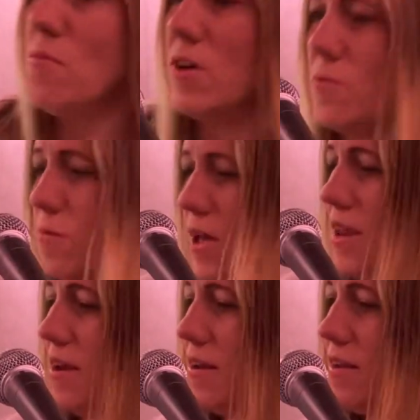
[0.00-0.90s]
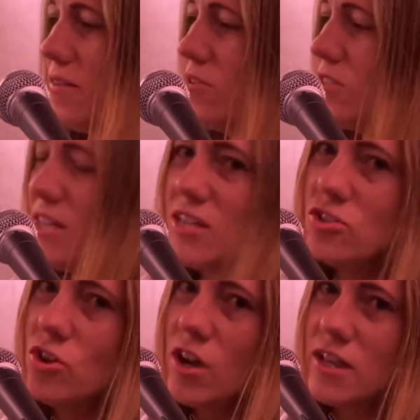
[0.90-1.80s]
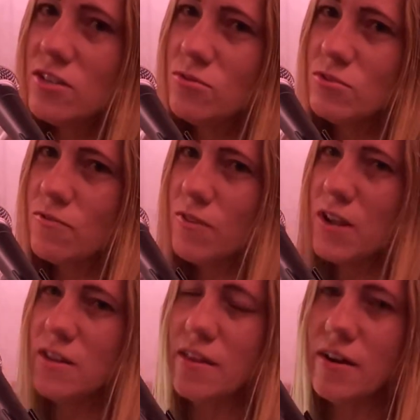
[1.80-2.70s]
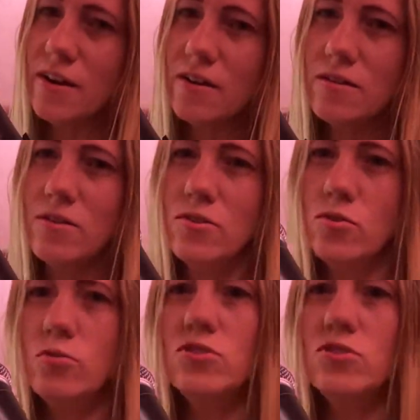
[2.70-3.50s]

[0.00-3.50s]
one went. Looks like he's talking to his friend there. Who's